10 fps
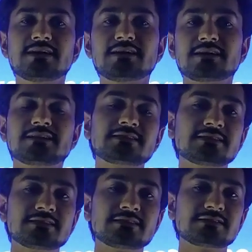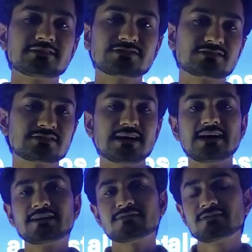In
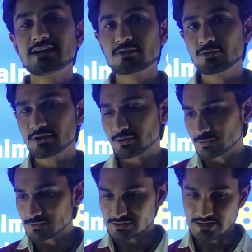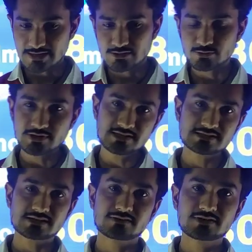that, we are going to start
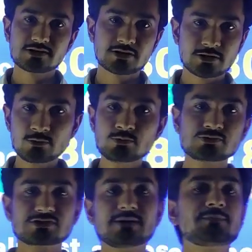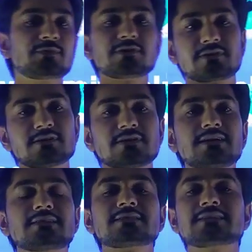today's our new chapter,
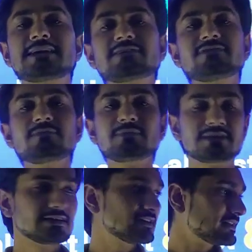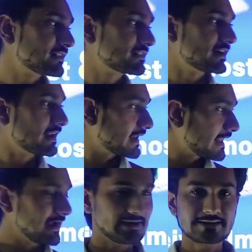and that will be the
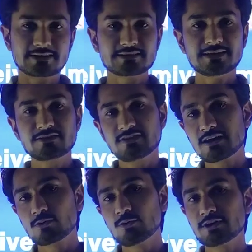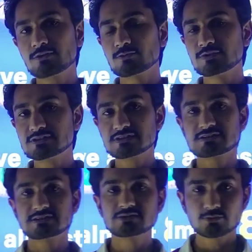light that we are going to
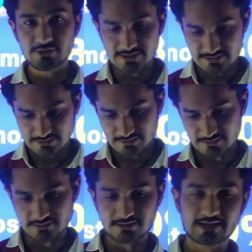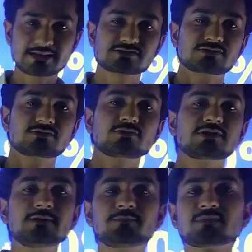discuss in today's lecture.
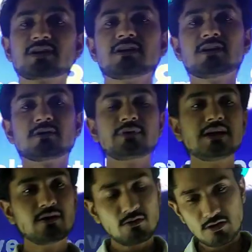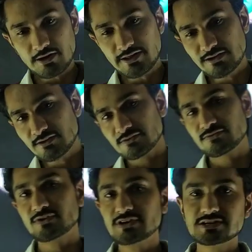Okay, we have already
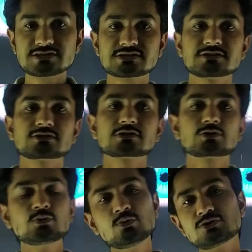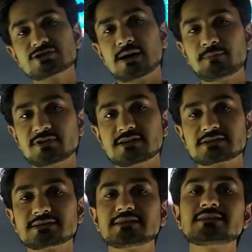finished 2
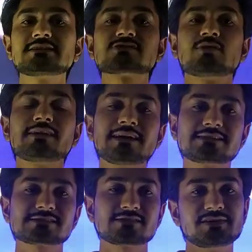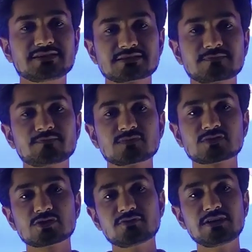chapters in these online studies.
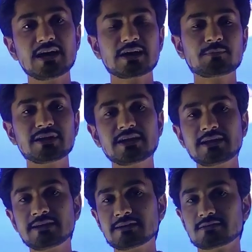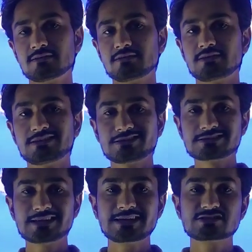So we are beginning in
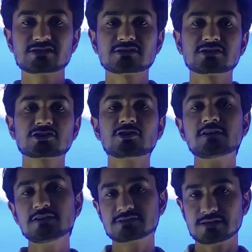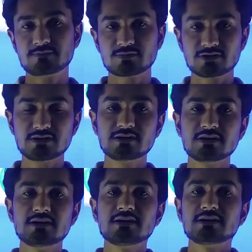this lecture the 3rd chapter
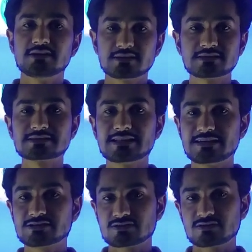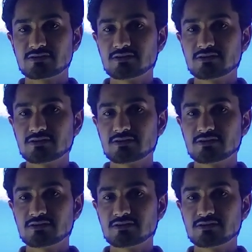in this lecture.